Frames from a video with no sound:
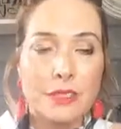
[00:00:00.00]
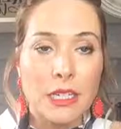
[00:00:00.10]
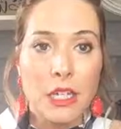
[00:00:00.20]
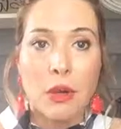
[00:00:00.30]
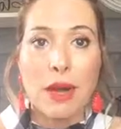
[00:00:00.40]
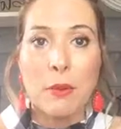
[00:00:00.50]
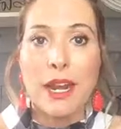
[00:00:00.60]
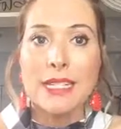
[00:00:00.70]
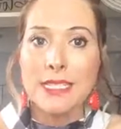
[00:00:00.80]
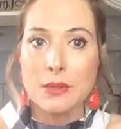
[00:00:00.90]
what
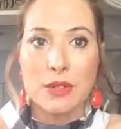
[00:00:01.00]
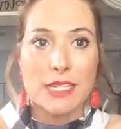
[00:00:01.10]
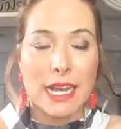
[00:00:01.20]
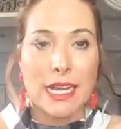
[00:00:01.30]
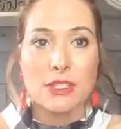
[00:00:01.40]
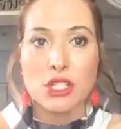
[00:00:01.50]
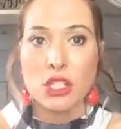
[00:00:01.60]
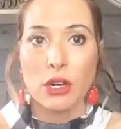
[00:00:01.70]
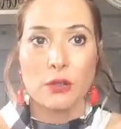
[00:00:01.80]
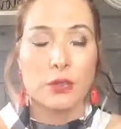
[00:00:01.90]
I did was I just
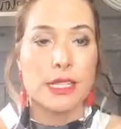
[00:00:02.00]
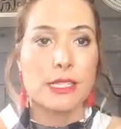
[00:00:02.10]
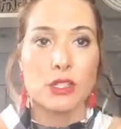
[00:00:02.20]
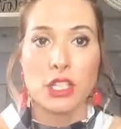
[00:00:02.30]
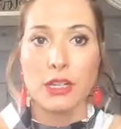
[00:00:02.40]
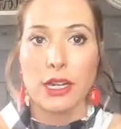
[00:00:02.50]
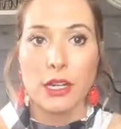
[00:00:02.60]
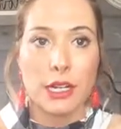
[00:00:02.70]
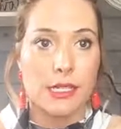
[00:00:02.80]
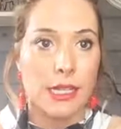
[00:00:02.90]
started researching like
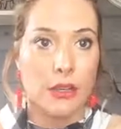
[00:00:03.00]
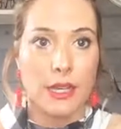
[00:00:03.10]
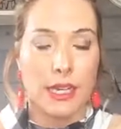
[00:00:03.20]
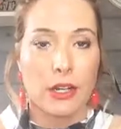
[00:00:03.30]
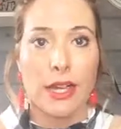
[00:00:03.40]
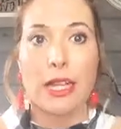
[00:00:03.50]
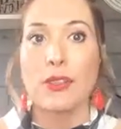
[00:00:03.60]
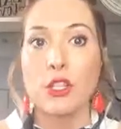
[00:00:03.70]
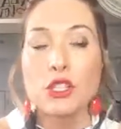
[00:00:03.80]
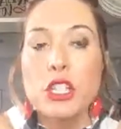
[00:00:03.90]
crazy on the internet. Like,
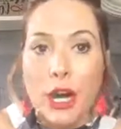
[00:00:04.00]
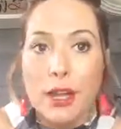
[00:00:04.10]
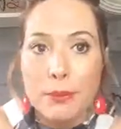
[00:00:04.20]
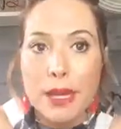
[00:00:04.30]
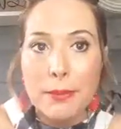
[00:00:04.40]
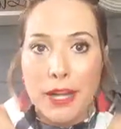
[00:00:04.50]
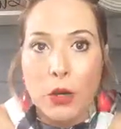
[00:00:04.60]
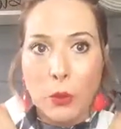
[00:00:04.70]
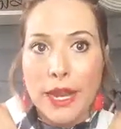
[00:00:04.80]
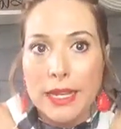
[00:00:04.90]
there's got to be a
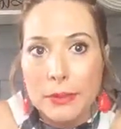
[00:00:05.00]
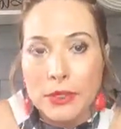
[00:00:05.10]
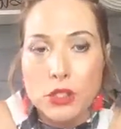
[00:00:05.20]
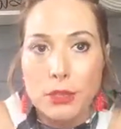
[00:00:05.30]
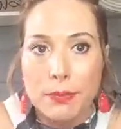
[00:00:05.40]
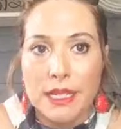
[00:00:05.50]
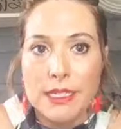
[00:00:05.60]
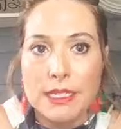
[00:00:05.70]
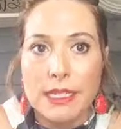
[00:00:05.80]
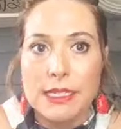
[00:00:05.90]
better way to build your
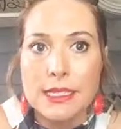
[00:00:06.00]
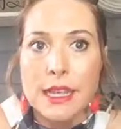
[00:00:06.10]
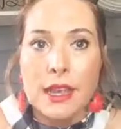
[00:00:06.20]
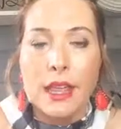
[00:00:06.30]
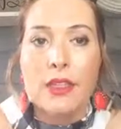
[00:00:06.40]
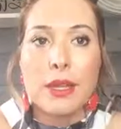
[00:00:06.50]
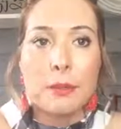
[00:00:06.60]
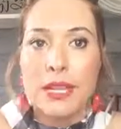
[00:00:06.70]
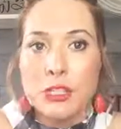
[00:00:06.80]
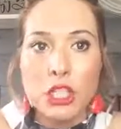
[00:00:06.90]
business than
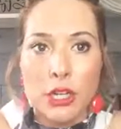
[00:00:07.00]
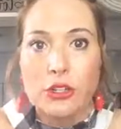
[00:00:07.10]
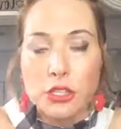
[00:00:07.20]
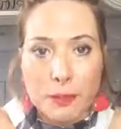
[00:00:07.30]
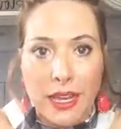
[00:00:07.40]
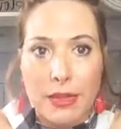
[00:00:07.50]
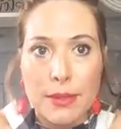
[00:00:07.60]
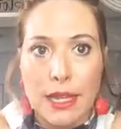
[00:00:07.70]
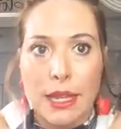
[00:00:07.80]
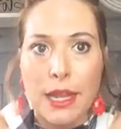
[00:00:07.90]
pitching or
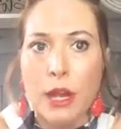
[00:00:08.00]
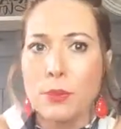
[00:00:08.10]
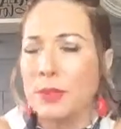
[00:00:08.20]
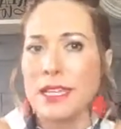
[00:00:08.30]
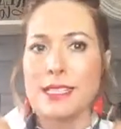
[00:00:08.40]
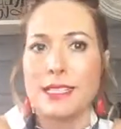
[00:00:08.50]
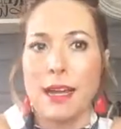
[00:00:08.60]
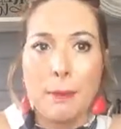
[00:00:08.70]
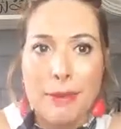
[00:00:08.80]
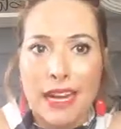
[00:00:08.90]
spamming and hoping
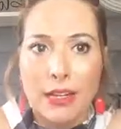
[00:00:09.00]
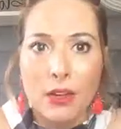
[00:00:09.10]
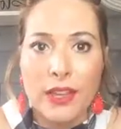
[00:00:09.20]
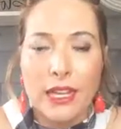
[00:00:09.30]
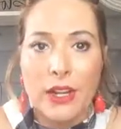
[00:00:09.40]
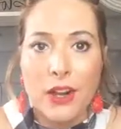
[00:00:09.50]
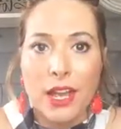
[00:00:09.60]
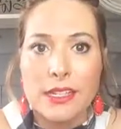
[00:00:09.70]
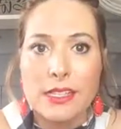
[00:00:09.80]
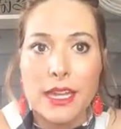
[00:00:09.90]
somebody on the
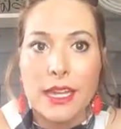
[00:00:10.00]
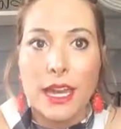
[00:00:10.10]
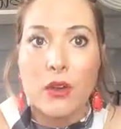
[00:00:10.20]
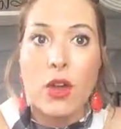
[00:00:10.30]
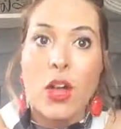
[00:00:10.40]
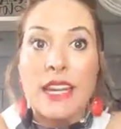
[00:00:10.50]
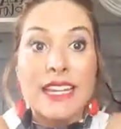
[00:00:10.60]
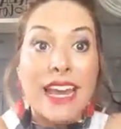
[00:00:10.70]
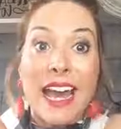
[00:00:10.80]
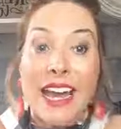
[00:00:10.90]
internet is going to go,
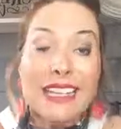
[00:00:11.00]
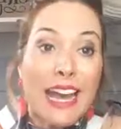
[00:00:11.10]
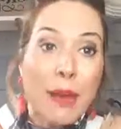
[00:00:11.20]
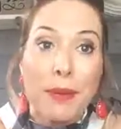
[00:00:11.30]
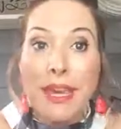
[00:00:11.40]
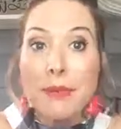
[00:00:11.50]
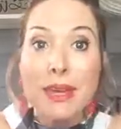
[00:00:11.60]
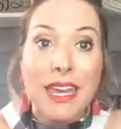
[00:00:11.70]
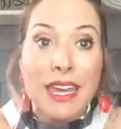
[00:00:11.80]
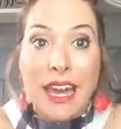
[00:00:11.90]
yeah, pick me.
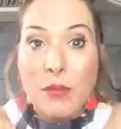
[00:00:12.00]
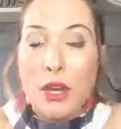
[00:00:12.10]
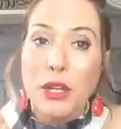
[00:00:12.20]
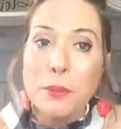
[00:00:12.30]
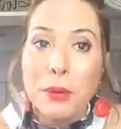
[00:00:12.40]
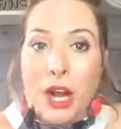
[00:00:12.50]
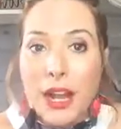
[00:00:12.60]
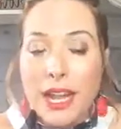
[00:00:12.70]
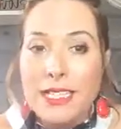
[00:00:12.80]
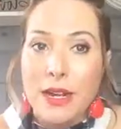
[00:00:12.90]
I want your
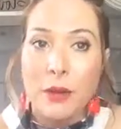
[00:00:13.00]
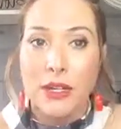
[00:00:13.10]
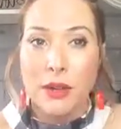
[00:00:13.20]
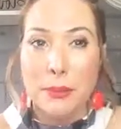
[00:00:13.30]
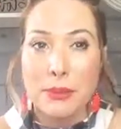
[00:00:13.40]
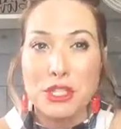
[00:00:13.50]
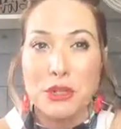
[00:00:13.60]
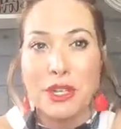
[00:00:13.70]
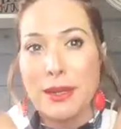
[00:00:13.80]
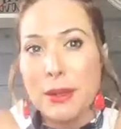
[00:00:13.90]
product. I want your
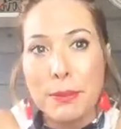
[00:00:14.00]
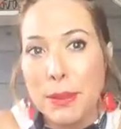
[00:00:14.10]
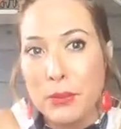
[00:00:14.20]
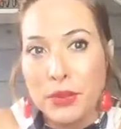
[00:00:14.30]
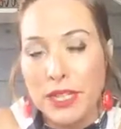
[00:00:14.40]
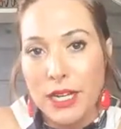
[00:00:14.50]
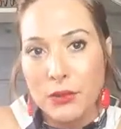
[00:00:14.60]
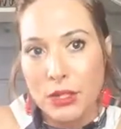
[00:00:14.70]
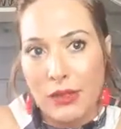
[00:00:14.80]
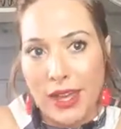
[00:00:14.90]
opportunity. But people really don't
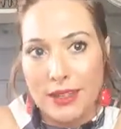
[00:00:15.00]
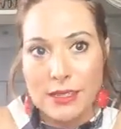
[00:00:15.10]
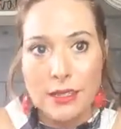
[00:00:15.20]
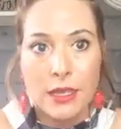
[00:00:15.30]
do that.